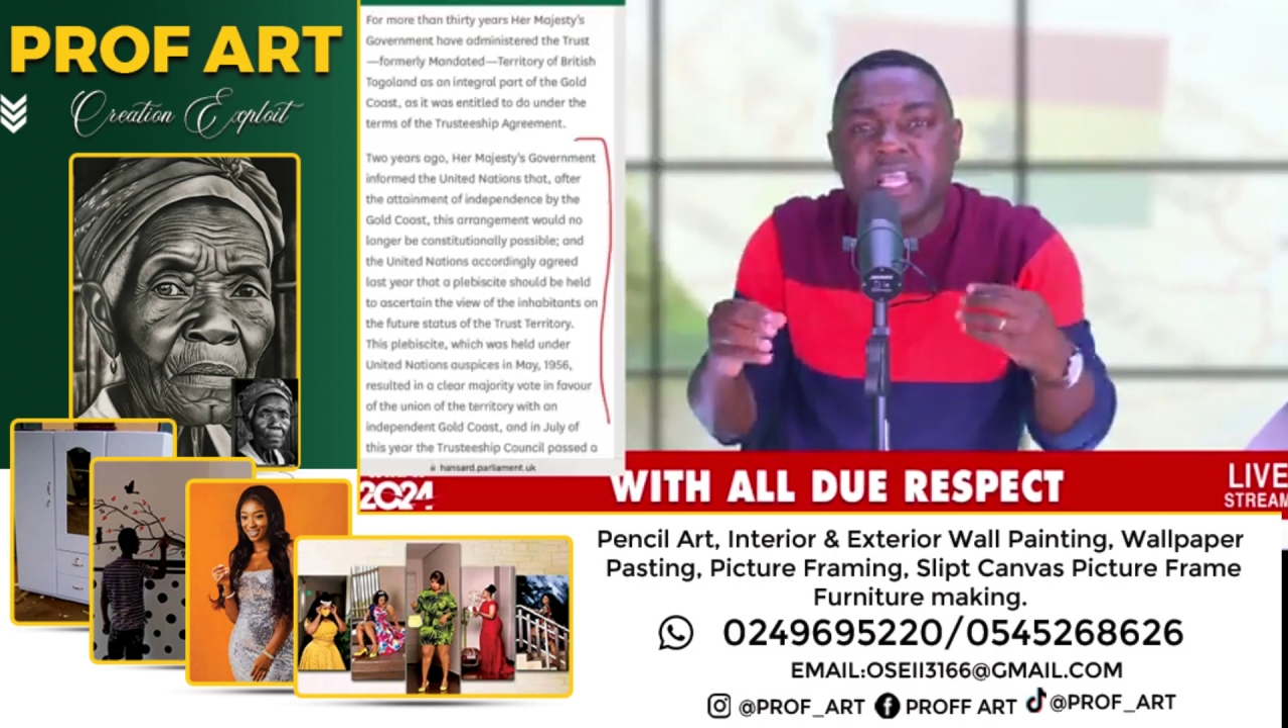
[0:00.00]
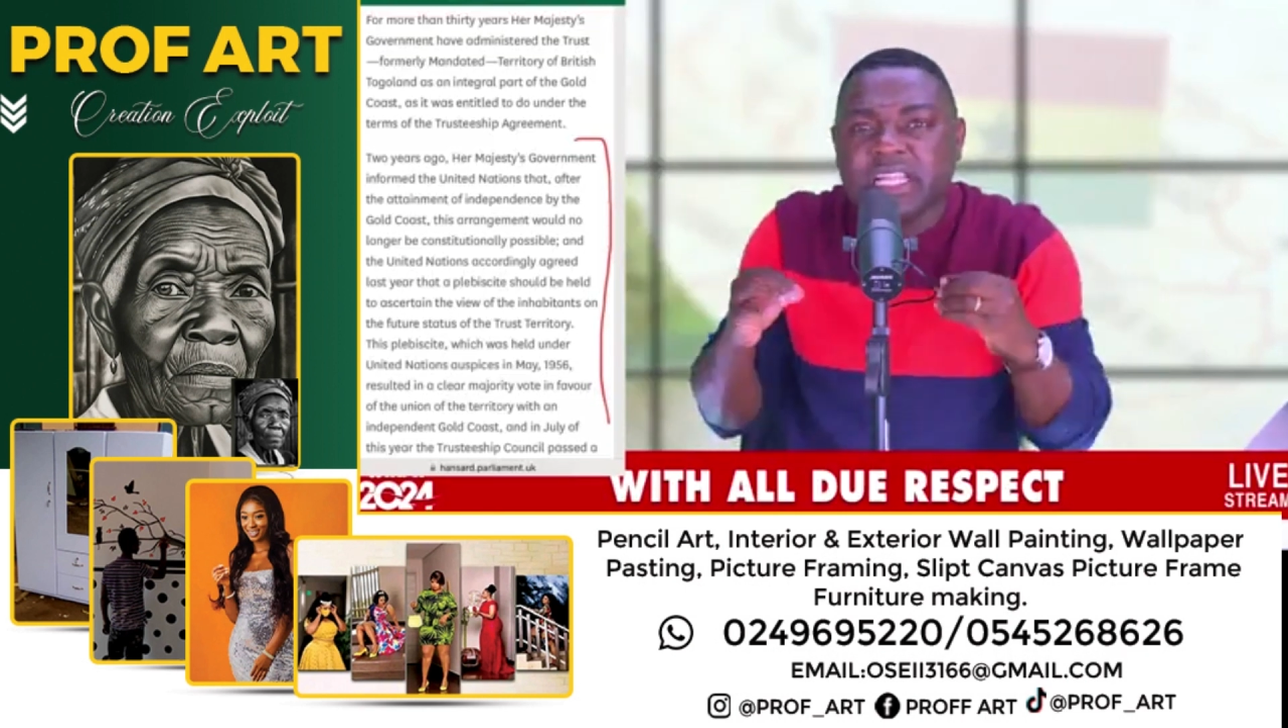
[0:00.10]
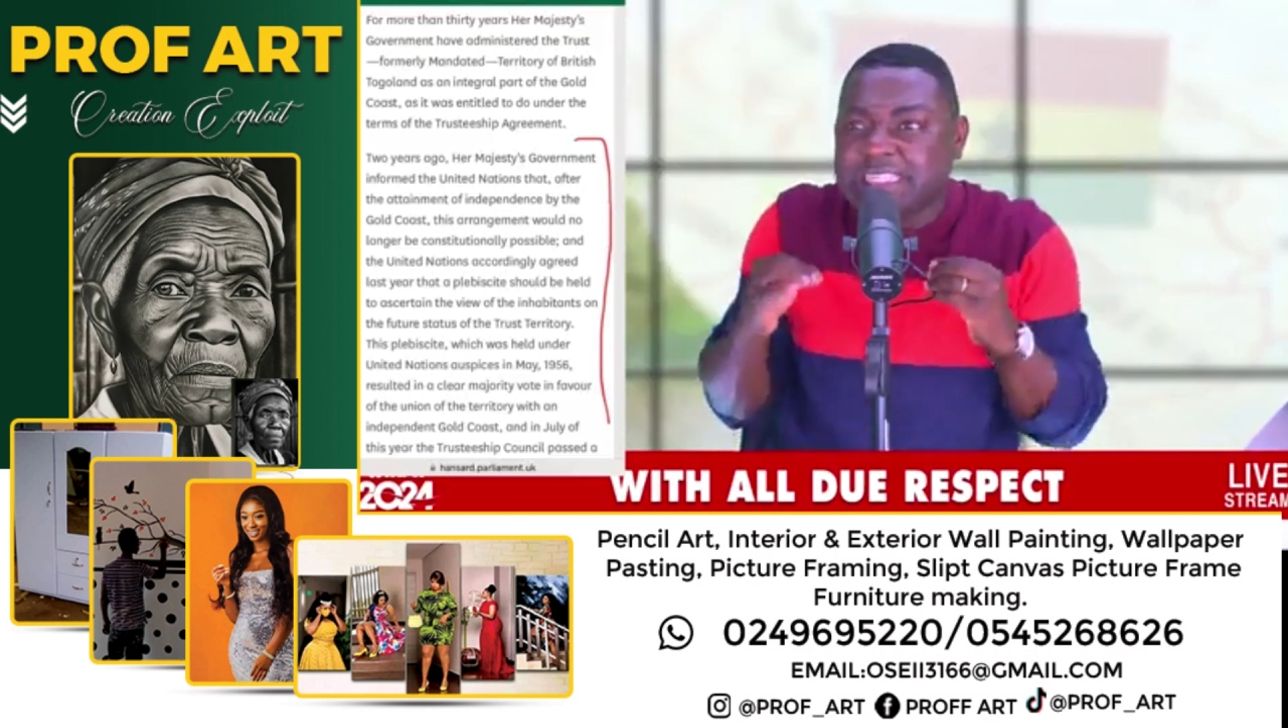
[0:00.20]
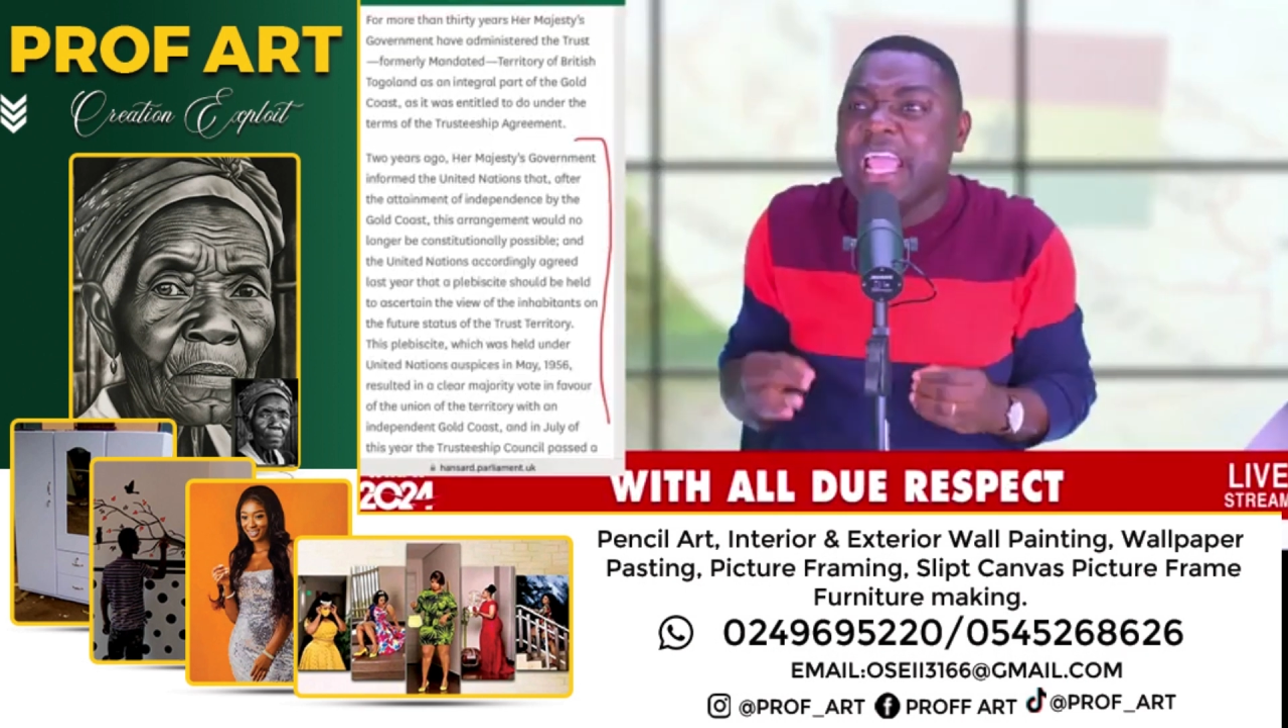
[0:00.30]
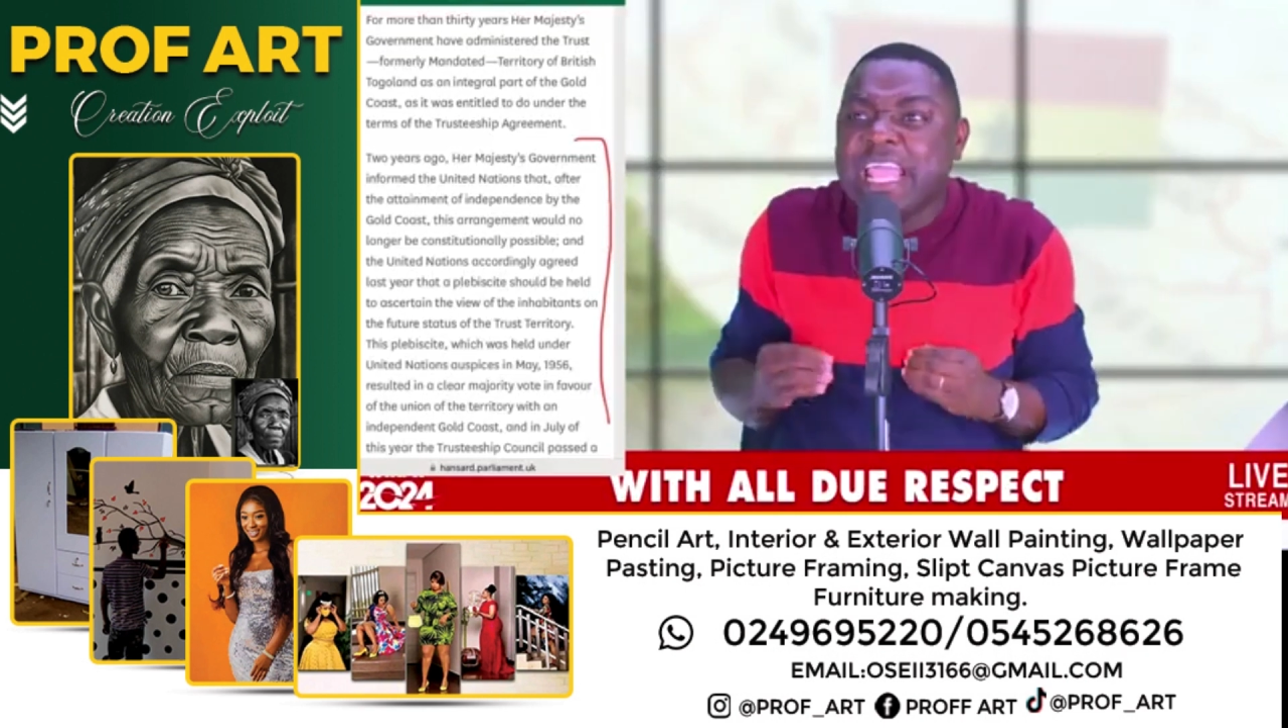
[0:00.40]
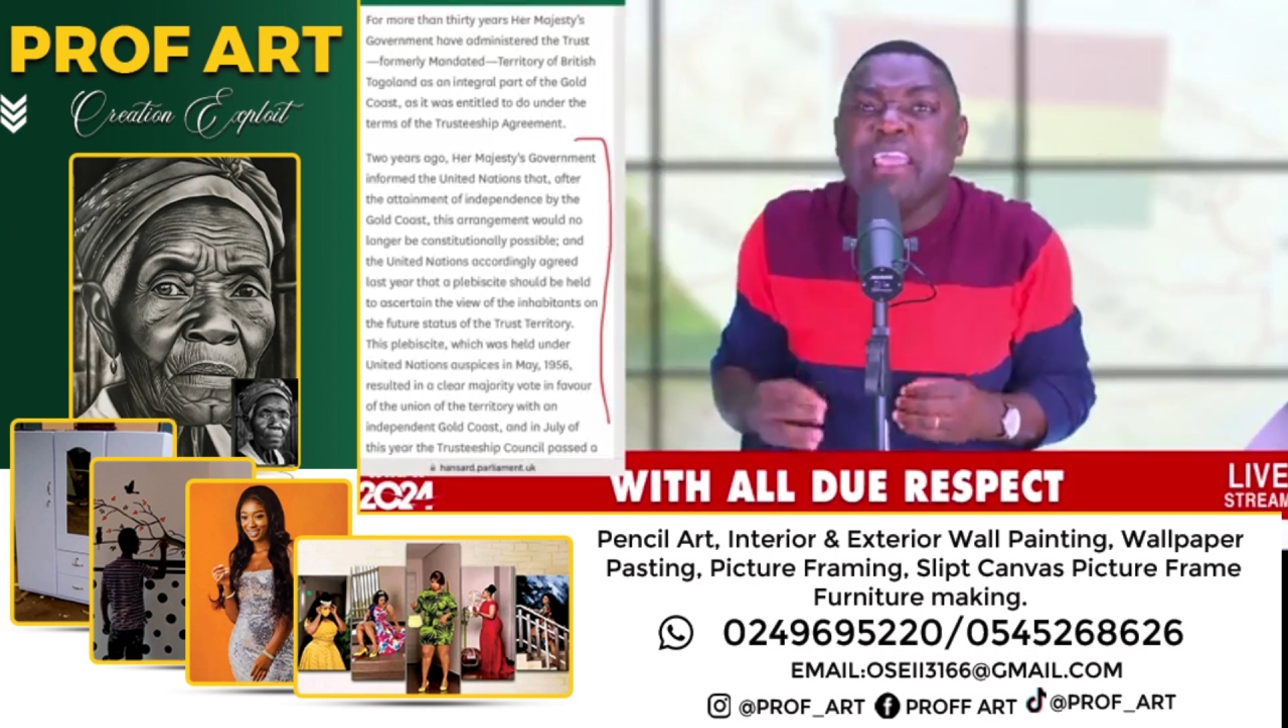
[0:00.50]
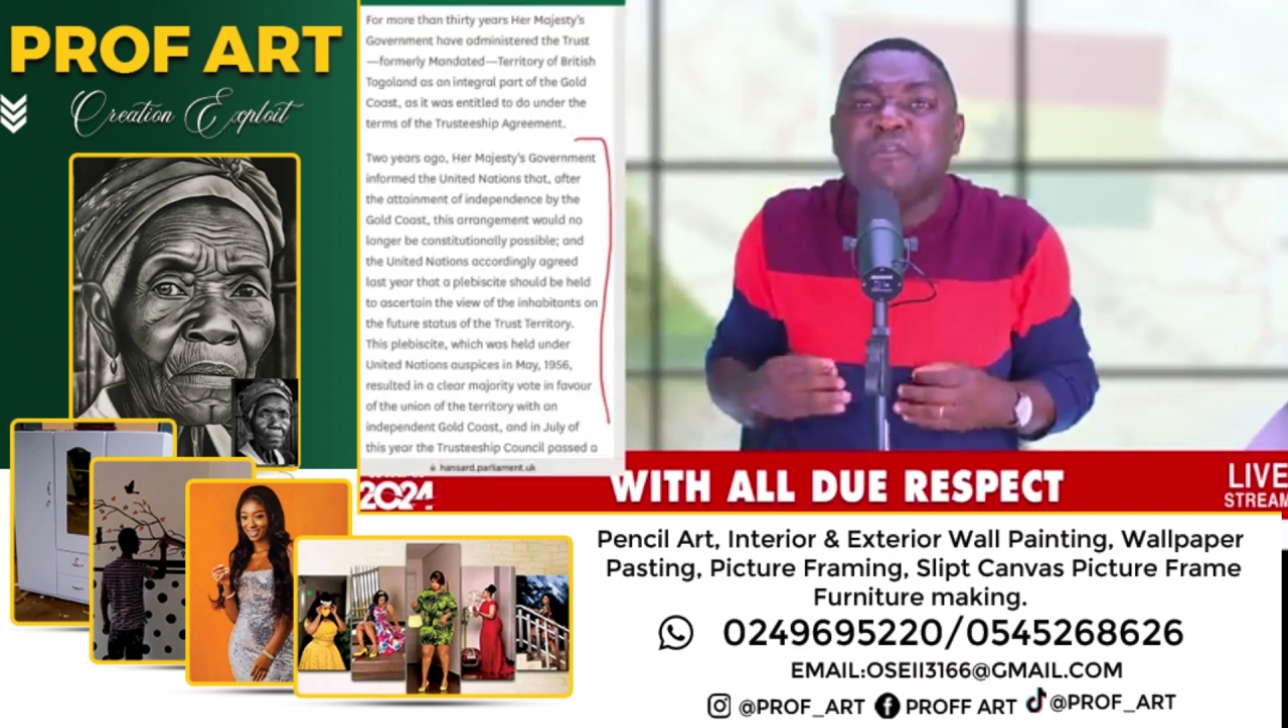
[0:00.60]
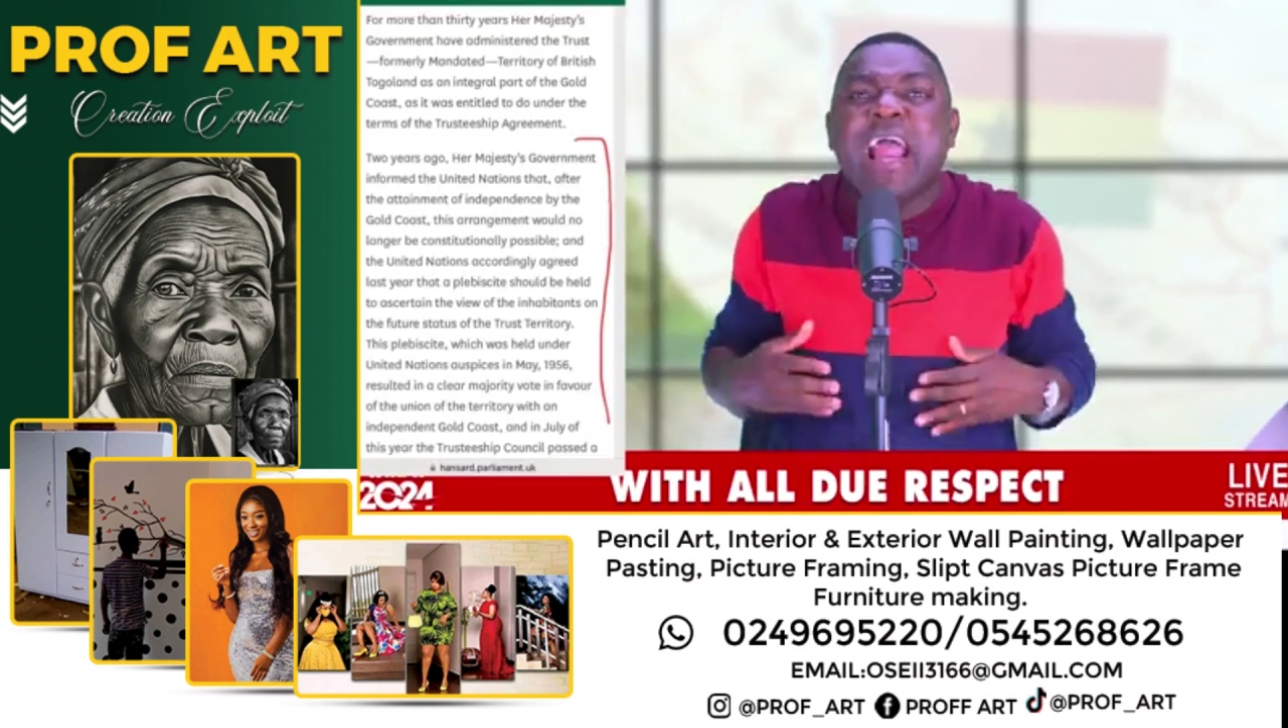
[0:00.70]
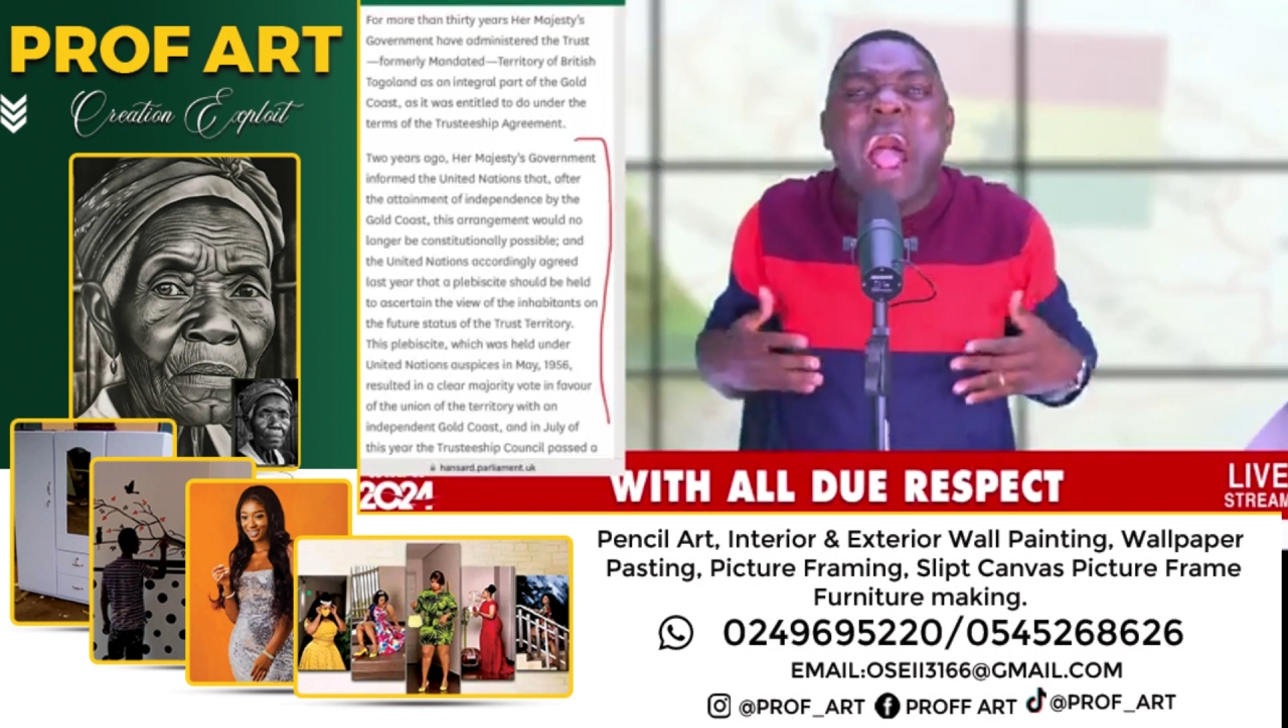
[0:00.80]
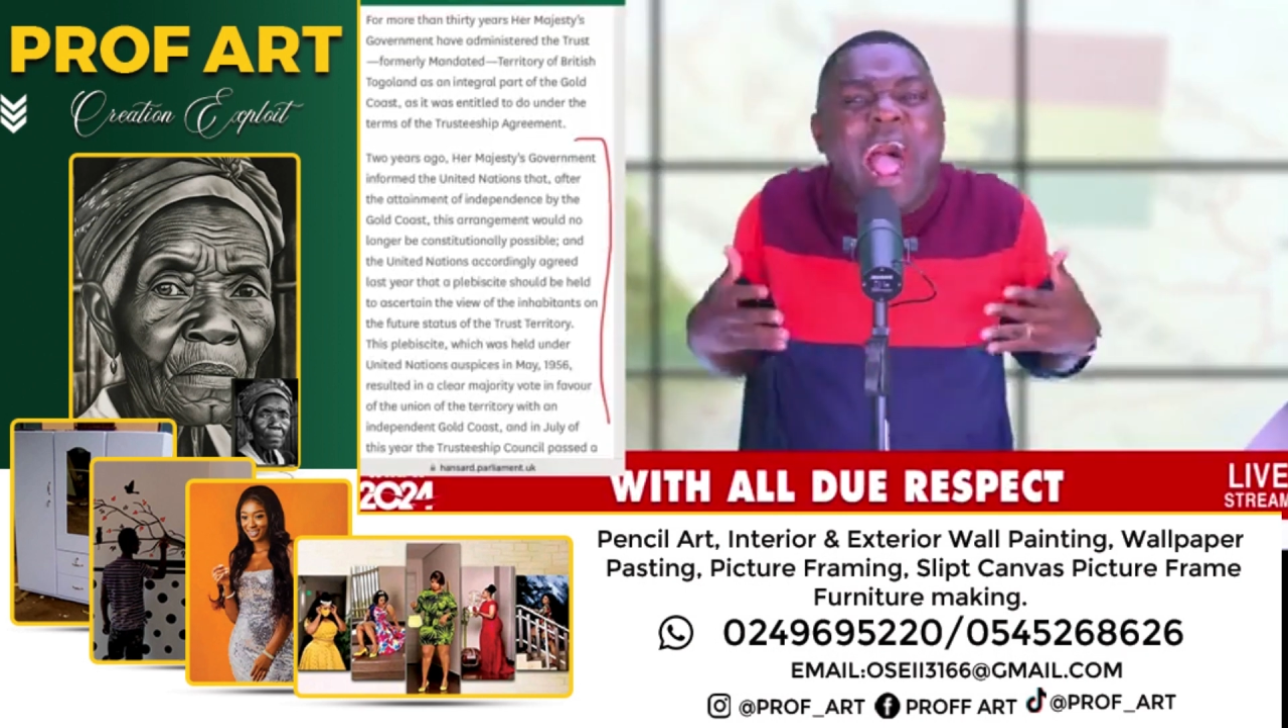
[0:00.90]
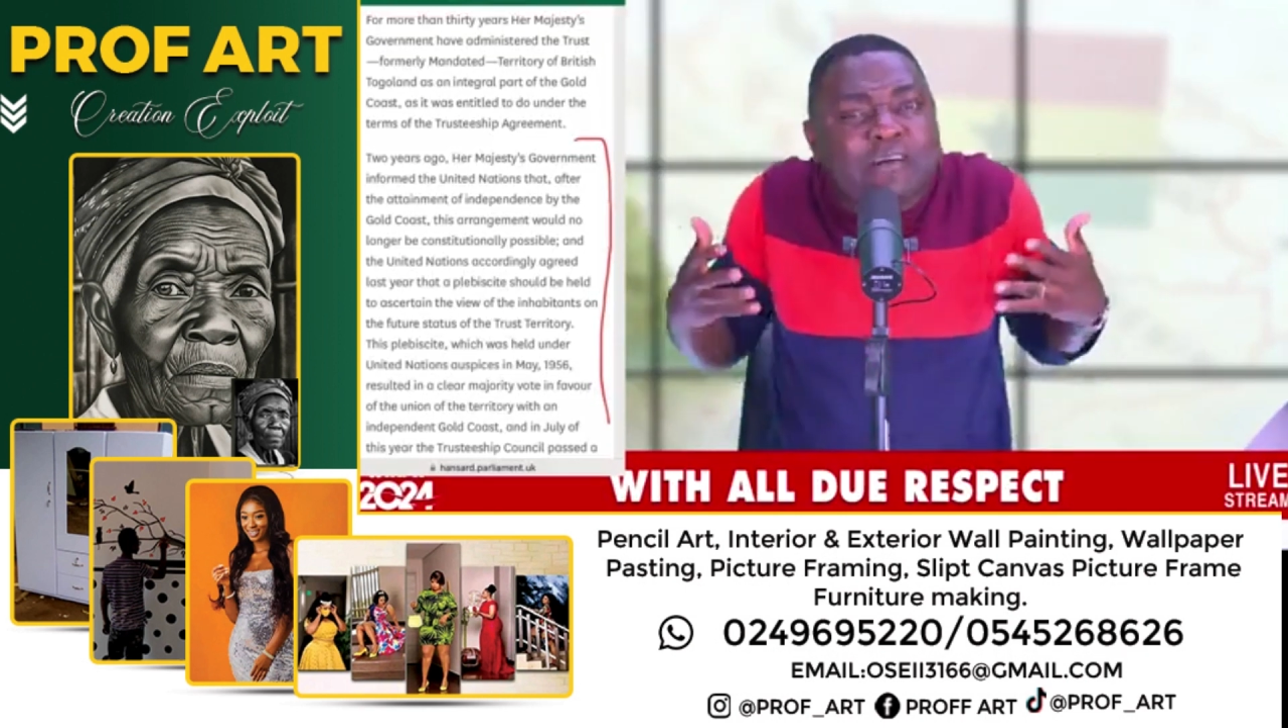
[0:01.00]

that some people